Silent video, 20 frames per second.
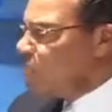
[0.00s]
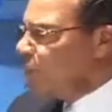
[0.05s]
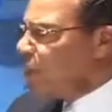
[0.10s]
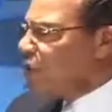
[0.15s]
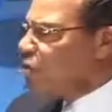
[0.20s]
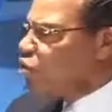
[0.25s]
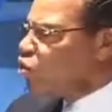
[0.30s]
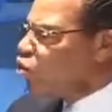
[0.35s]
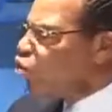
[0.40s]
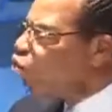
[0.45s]

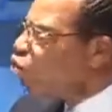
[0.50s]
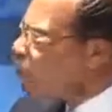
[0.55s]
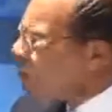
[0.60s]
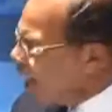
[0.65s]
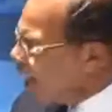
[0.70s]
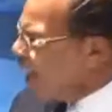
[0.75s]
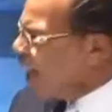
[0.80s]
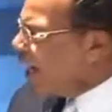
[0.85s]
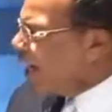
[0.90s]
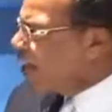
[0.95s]
But
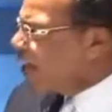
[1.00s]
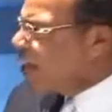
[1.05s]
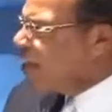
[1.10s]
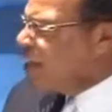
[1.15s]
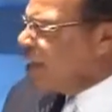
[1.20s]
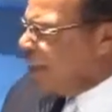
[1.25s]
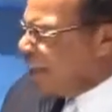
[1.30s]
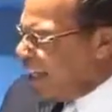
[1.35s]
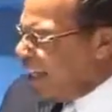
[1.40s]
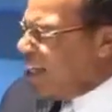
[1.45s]
Sudan
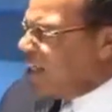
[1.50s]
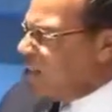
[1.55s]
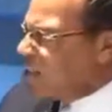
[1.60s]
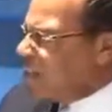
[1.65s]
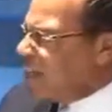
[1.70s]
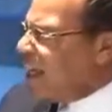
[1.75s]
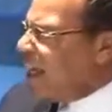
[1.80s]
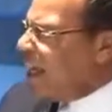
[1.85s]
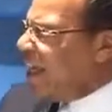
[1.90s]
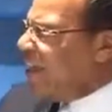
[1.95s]

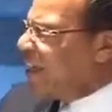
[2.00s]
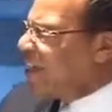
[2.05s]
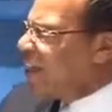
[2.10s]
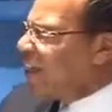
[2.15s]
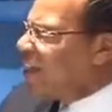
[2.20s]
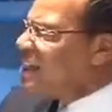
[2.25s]
is an